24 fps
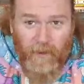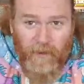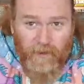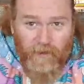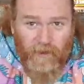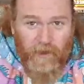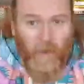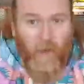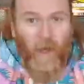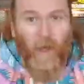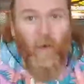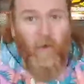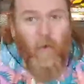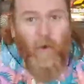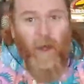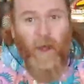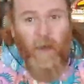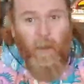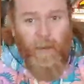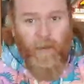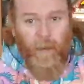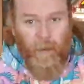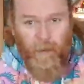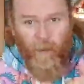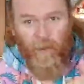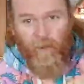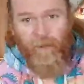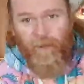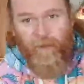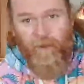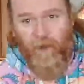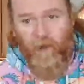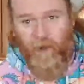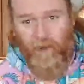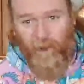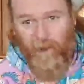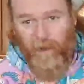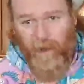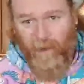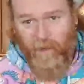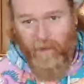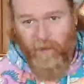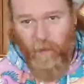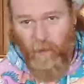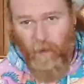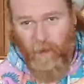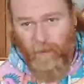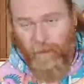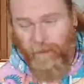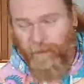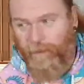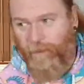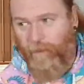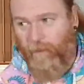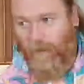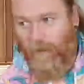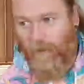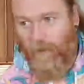So, oh, happy bonfire night, everyone.